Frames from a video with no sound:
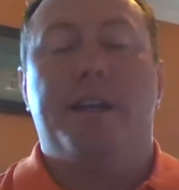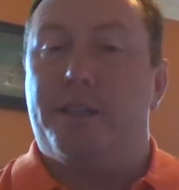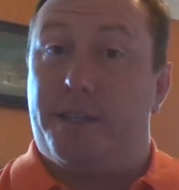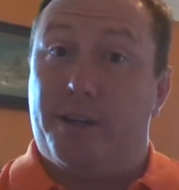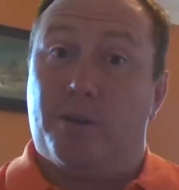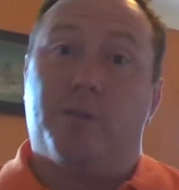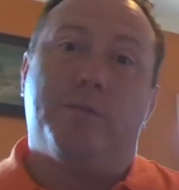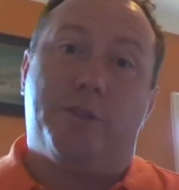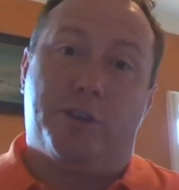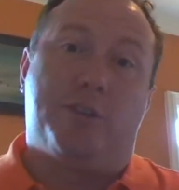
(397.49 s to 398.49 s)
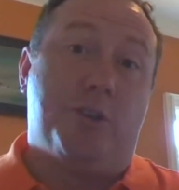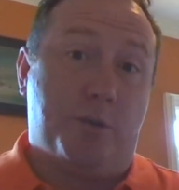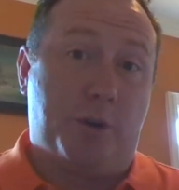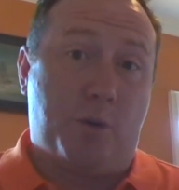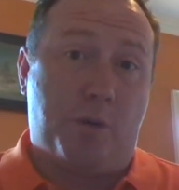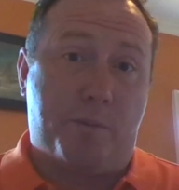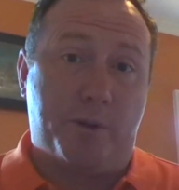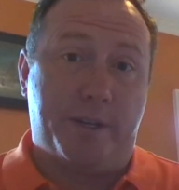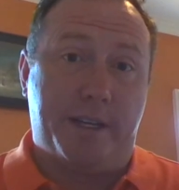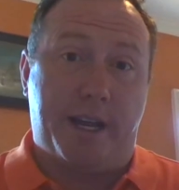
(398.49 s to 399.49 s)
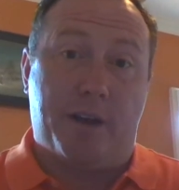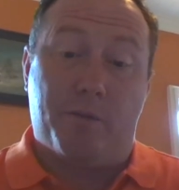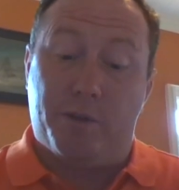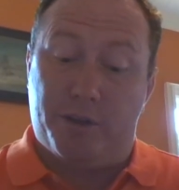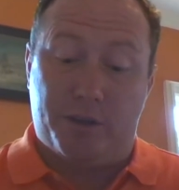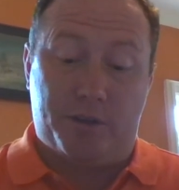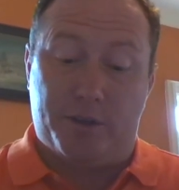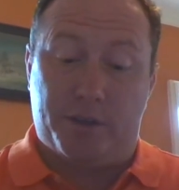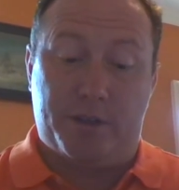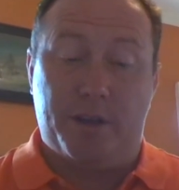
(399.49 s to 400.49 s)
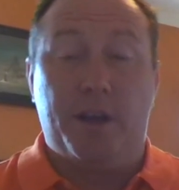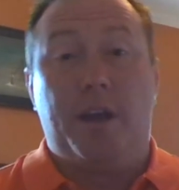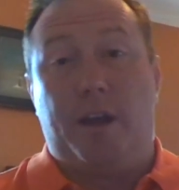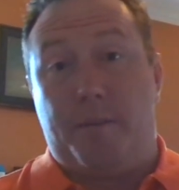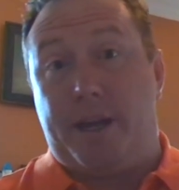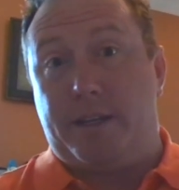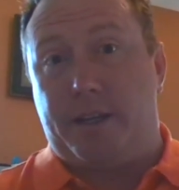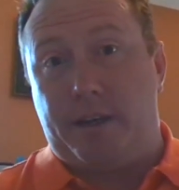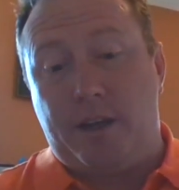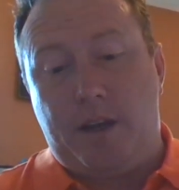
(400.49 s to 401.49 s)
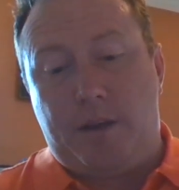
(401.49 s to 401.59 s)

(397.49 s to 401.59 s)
still just 2.25% down, which is just amazing.